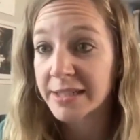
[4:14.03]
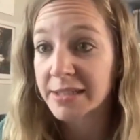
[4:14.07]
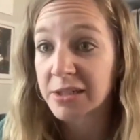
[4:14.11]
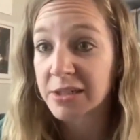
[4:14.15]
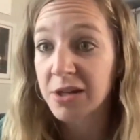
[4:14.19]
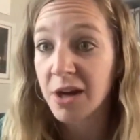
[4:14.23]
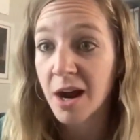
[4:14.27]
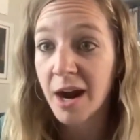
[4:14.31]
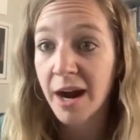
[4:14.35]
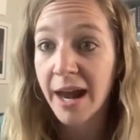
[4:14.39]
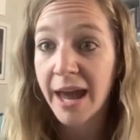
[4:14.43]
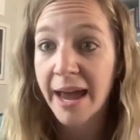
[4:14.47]

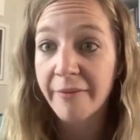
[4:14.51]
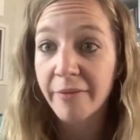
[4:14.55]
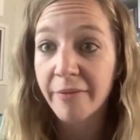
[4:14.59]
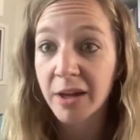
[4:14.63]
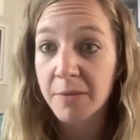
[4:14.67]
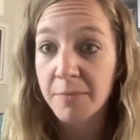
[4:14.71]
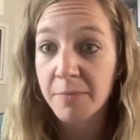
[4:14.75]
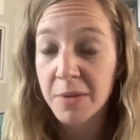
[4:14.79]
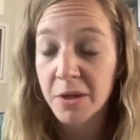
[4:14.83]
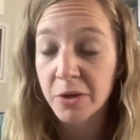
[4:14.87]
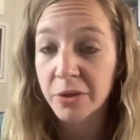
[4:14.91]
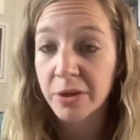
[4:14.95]
It's not
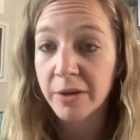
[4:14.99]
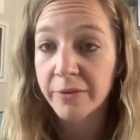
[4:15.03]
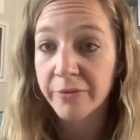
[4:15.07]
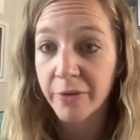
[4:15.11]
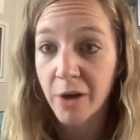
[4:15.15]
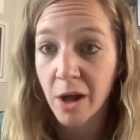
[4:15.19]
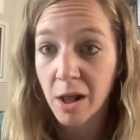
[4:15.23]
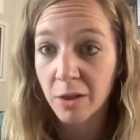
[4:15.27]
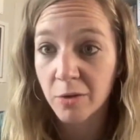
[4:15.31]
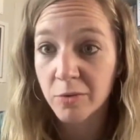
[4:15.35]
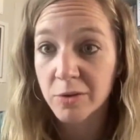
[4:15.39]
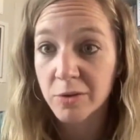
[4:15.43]
having a million
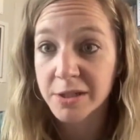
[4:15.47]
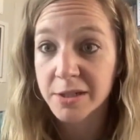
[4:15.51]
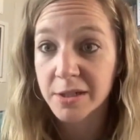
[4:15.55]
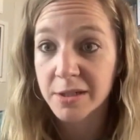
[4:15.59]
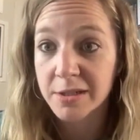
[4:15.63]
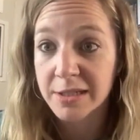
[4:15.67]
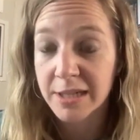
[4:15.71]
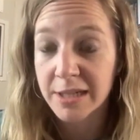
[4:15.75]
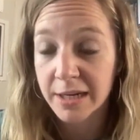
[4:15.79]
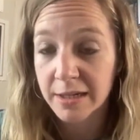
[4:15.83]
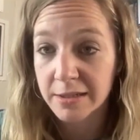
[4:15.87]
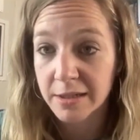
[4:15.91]
followers
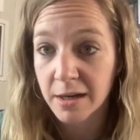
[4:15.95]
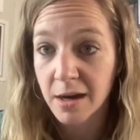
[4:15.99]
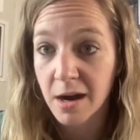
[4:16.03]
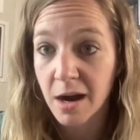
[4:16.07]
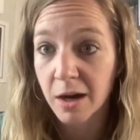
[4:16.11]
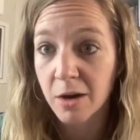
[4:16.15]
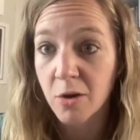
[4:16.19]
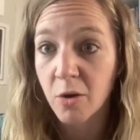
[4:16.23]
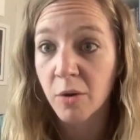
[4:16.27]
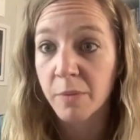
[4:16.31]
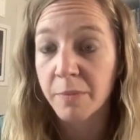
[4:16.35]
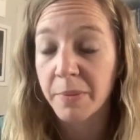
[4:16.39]
on
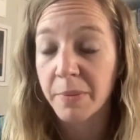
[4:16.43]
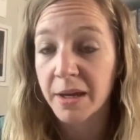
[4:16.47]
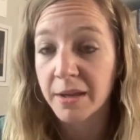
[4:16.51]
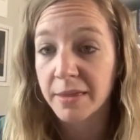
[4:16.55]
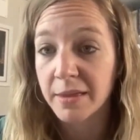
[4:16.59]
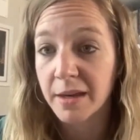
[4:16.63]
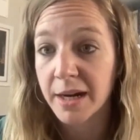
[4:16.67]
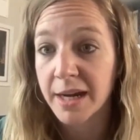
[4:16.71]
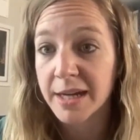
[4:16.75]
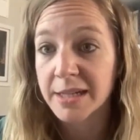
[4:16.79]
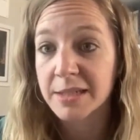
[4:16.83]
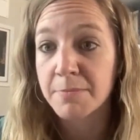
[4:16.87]
TikTok or
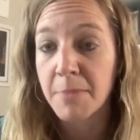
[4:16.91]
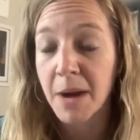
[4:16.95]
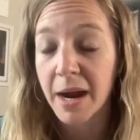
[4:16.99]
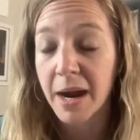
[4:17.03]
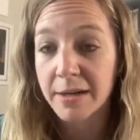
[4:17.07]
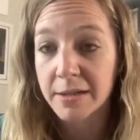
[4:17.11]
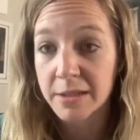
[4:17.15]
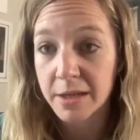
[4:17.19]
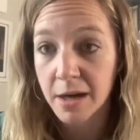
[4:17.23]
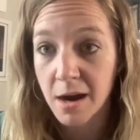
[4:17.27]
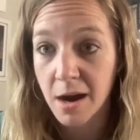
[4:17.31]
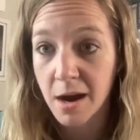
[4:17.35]
being the next
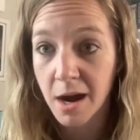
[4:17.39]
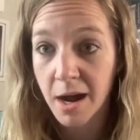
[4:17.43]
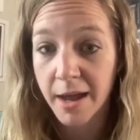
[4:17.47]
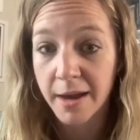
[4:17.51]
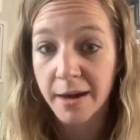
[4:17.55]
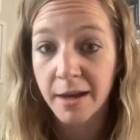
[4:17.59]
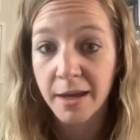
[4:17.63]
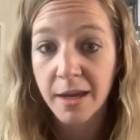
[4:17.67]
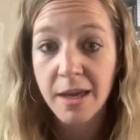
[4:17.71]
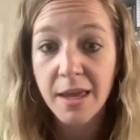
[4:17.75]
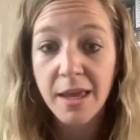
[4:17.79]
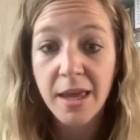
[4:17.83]
Mike
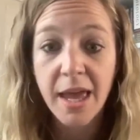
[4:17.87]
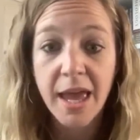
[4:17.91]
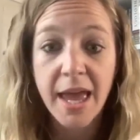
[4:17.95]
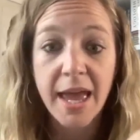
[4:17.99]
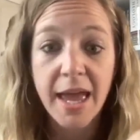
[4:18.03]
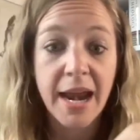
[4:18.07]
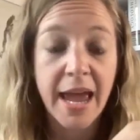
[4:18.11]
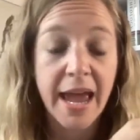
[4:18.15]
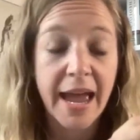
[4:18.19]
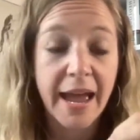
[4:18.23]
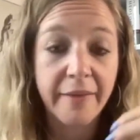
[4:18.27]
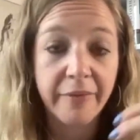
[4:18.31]
Todd
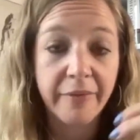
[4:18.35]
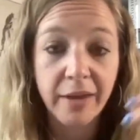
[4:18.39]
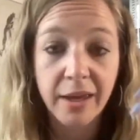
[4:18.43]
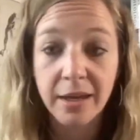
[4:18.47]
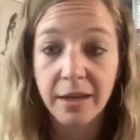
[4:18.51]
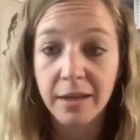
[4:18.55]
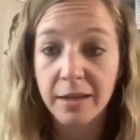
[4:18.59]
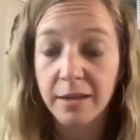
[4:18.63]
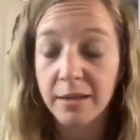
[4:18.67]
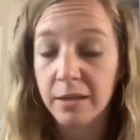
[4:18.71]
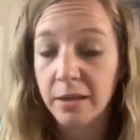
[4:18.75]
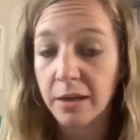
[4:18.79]
and
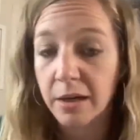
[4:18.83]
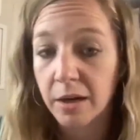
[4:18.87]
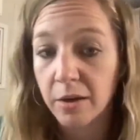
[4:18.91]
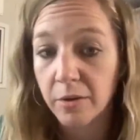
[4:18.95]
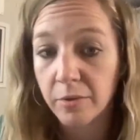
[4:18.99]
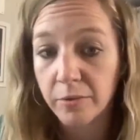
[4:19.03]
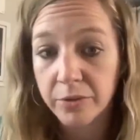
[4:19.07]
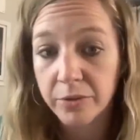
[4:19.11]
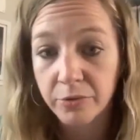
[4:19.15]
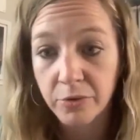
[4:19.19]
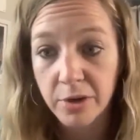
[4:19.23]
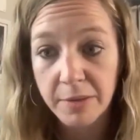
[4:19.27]
having, you
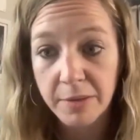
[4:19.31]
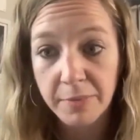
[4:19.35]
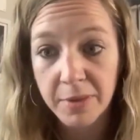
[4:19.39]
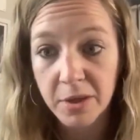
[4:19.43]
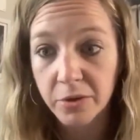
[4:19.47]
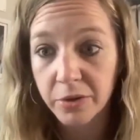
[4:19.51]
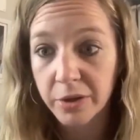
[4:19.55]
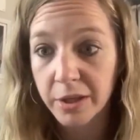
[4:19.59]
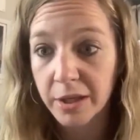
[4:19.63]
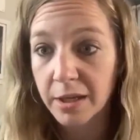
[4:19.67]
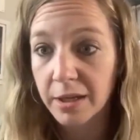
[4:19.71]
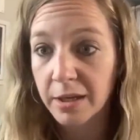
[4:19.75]
know, 3
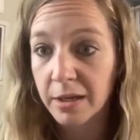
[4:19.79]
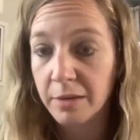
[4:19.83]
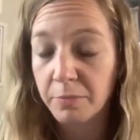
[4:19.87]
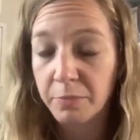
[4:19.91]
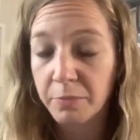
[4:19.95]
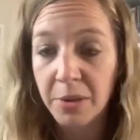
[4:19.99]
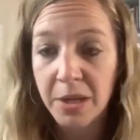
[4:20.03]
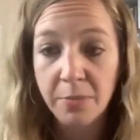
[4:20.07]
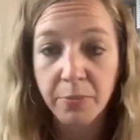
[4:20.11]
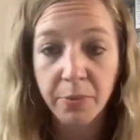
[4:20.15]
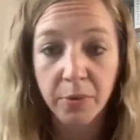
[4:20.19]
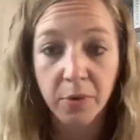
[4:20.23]

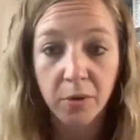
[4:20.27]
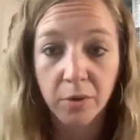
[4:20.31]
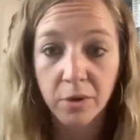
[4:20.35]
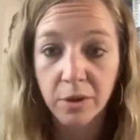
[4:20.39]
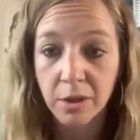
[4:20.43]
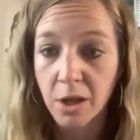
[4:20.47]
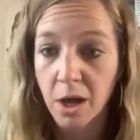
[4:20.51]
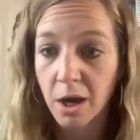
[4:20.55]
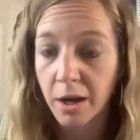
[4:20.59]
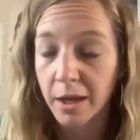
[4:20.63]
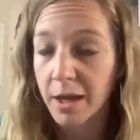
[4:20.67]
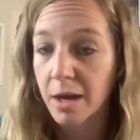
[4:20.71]
million
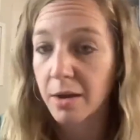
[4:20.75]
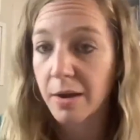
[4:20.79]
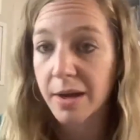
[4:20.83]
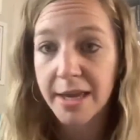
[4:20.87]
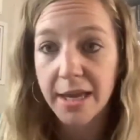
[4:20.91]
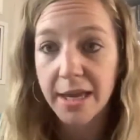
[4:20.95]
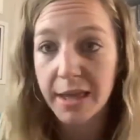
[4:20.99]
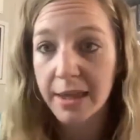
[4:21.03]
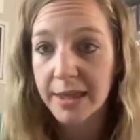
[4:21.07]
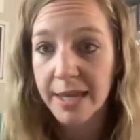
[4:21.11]
people logging.